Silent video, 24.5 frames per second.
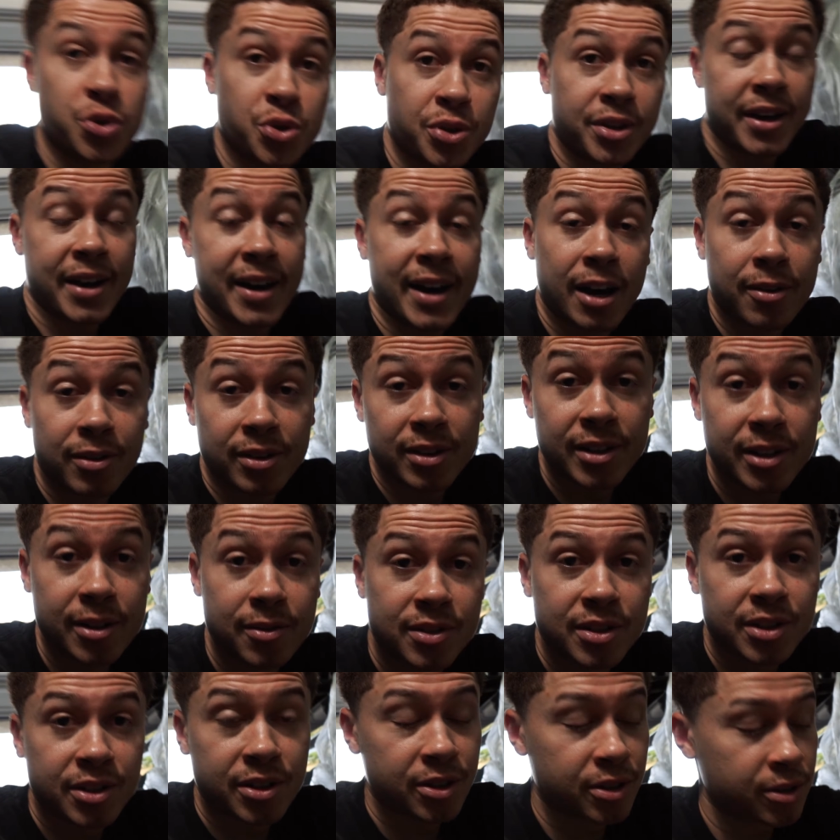of you that haven't
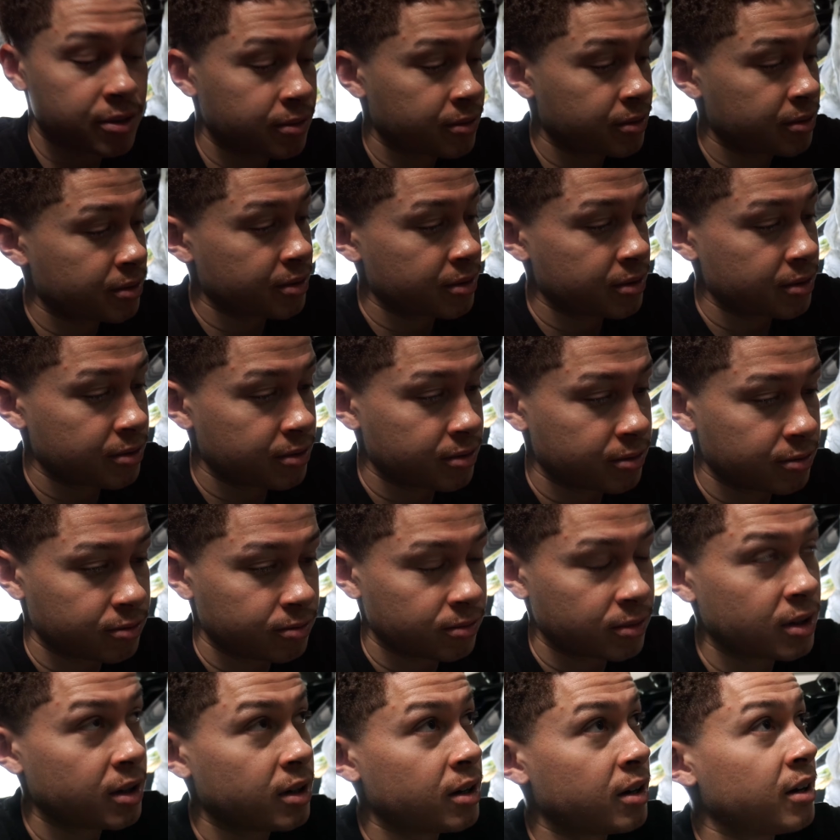lived here,
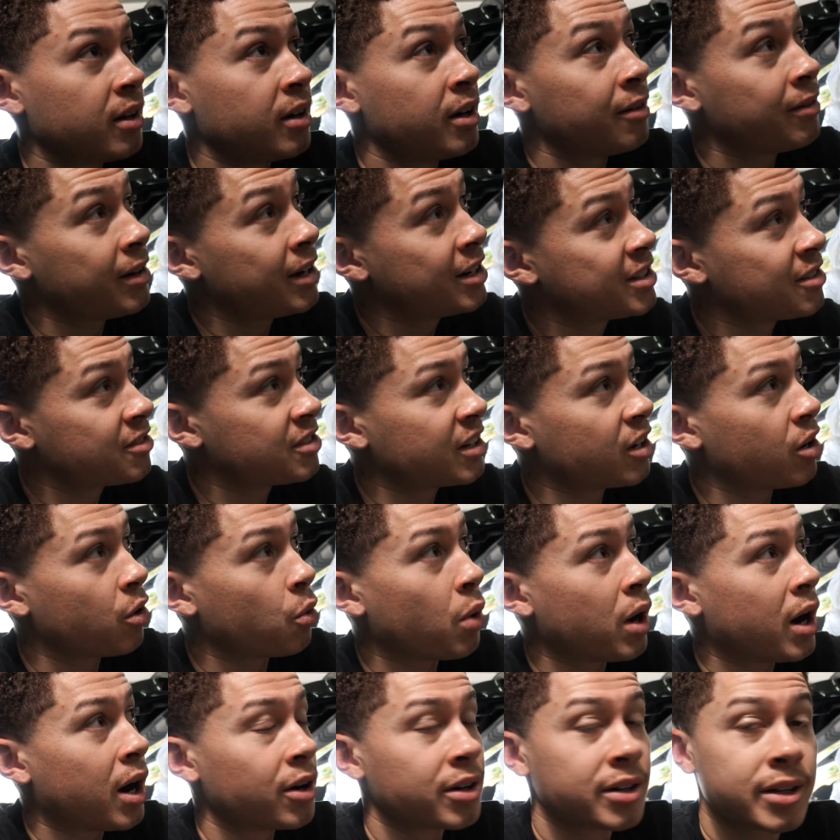I just have to take a
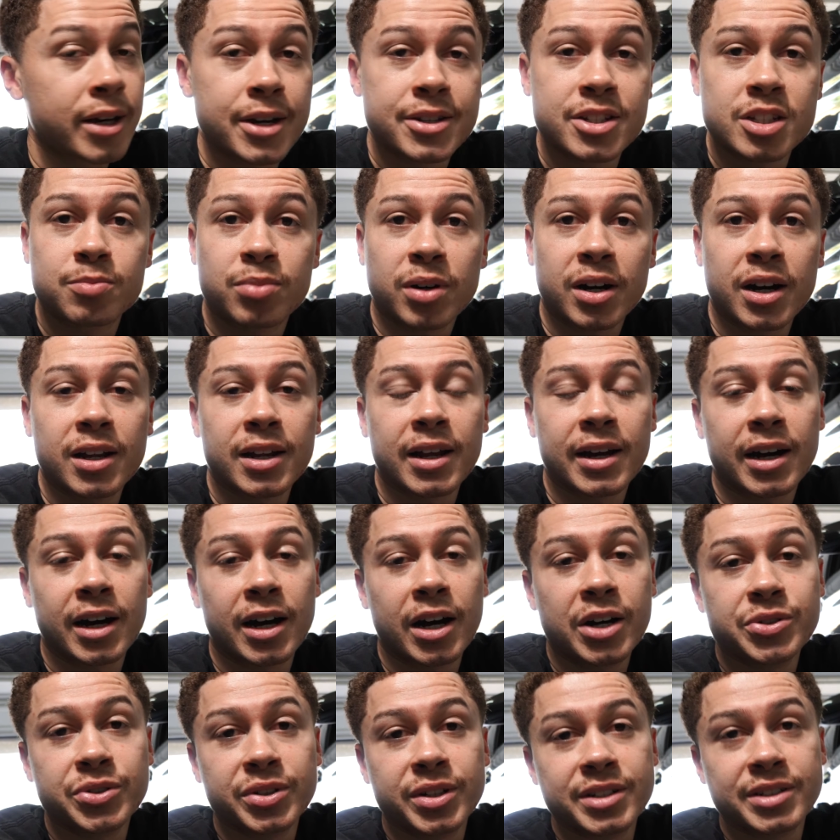wild guess, it's probably like
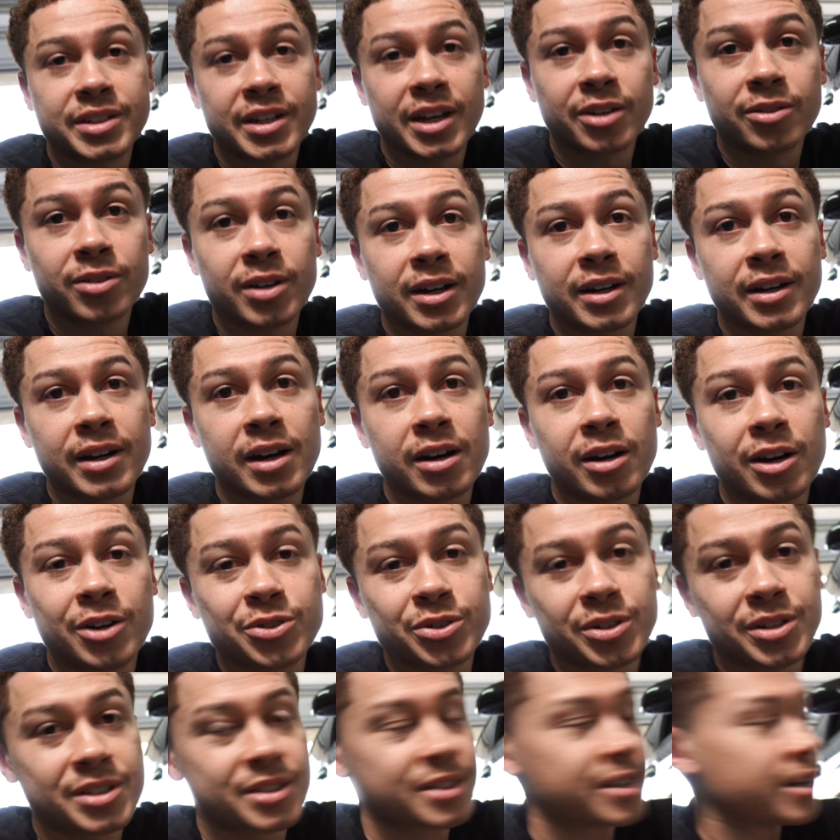110 right now,
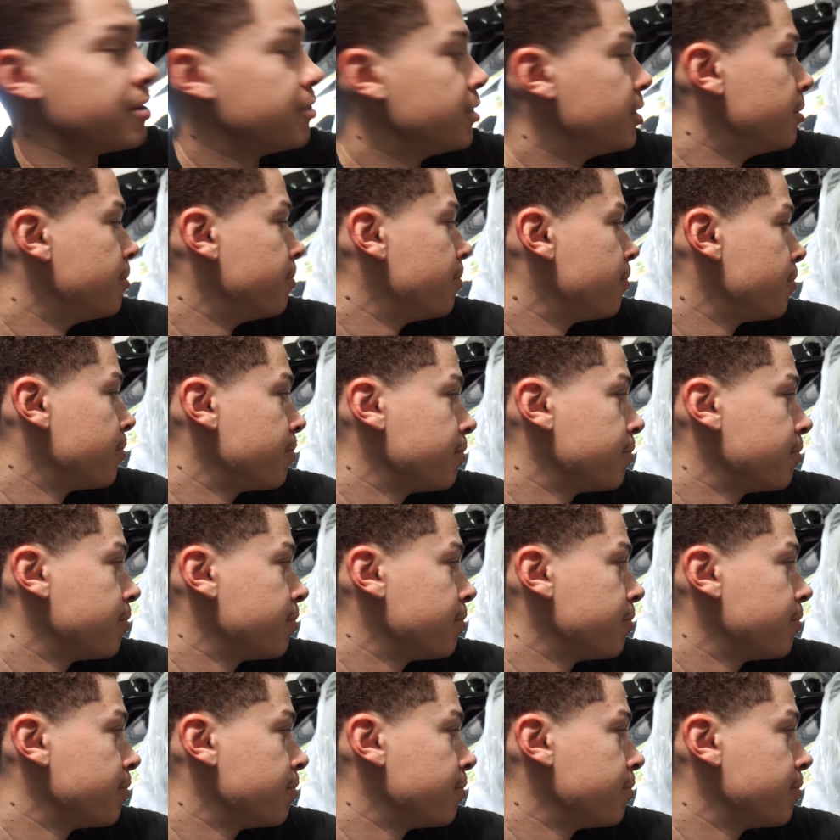107.